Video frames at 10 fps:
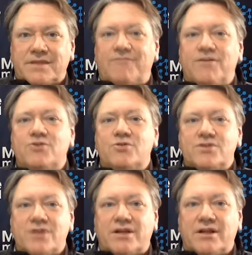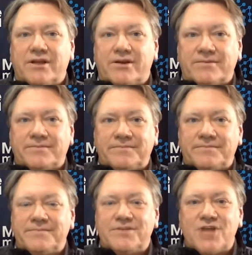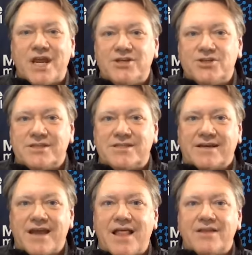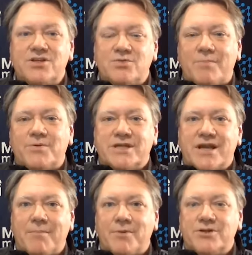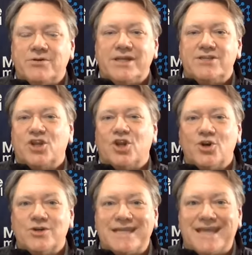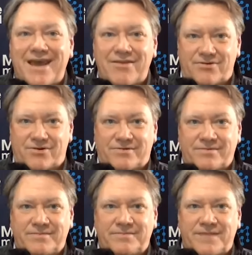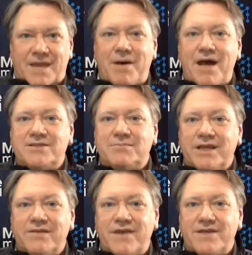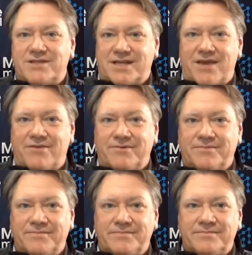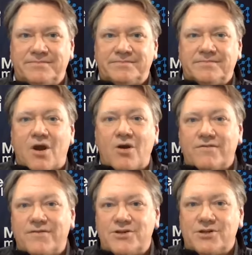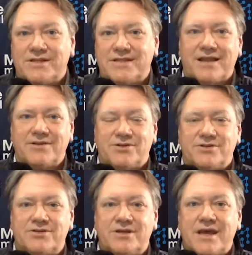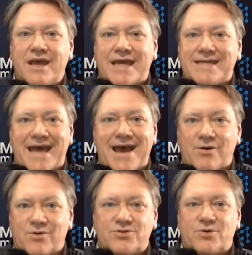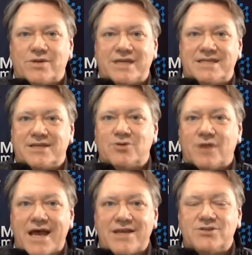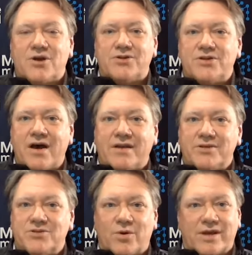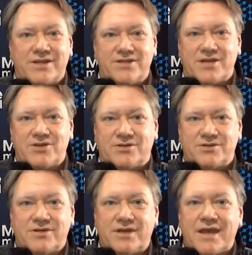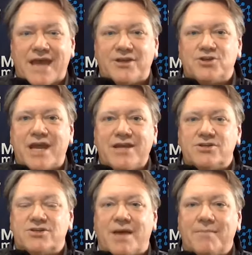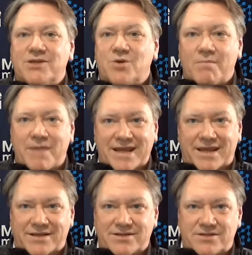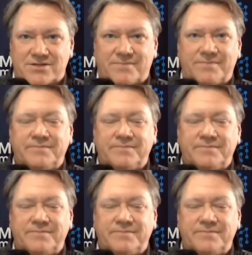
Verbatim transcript: The future is unclear. Changes in technology represent opportunities to learn together and possibly invest together. Artificial intelligence, DAOs, or decentralized autonomous organizations, and changes coming to our banking system.